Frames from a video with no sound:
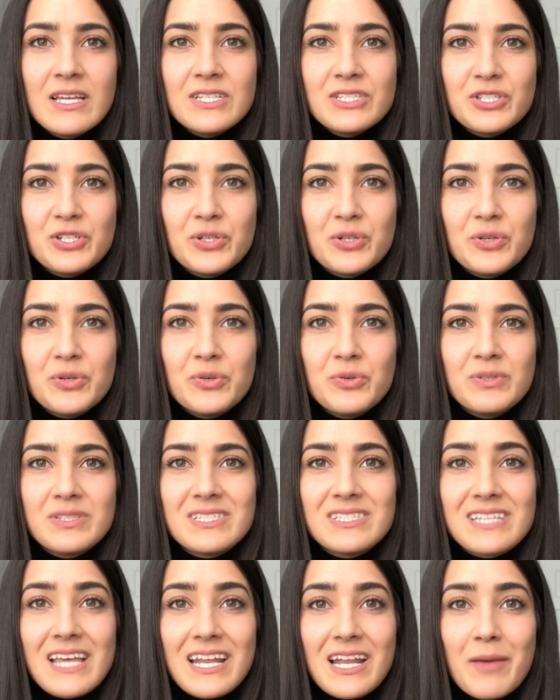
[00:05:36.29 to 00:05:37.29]
to
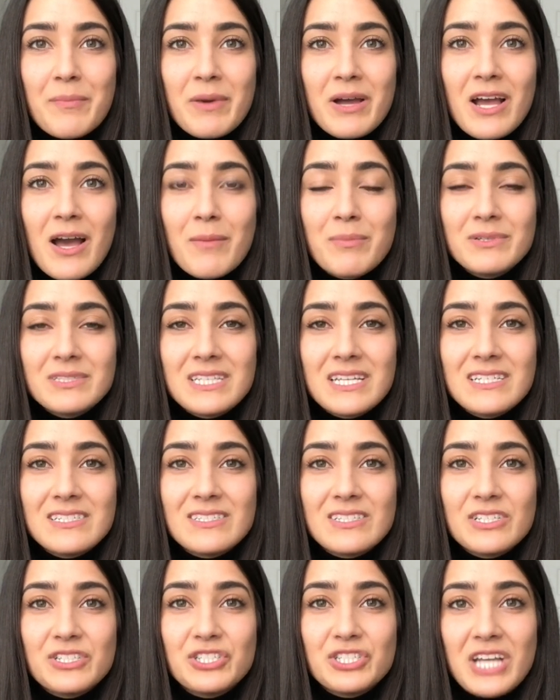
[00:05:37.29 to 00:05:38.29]
set up a couple days
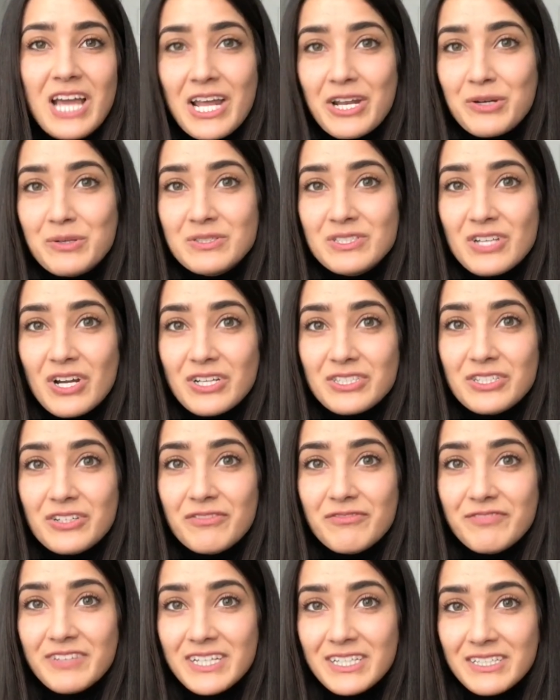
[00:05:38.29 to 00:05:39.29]
to shadow Dr.
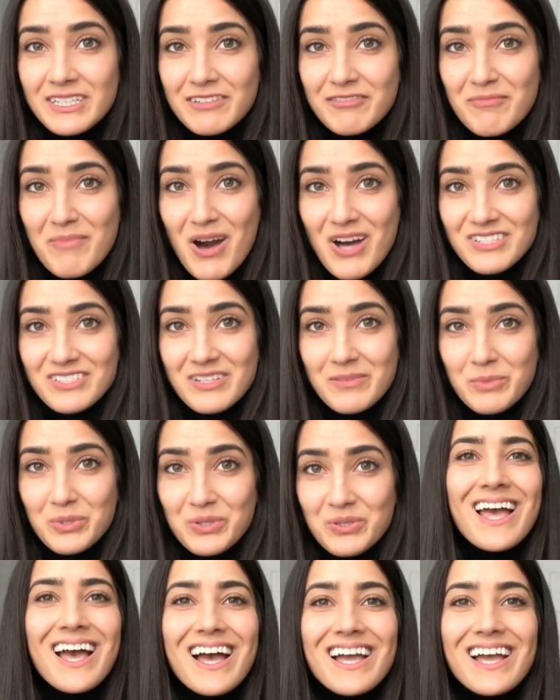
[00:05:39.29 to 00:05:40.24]
Phil if possible."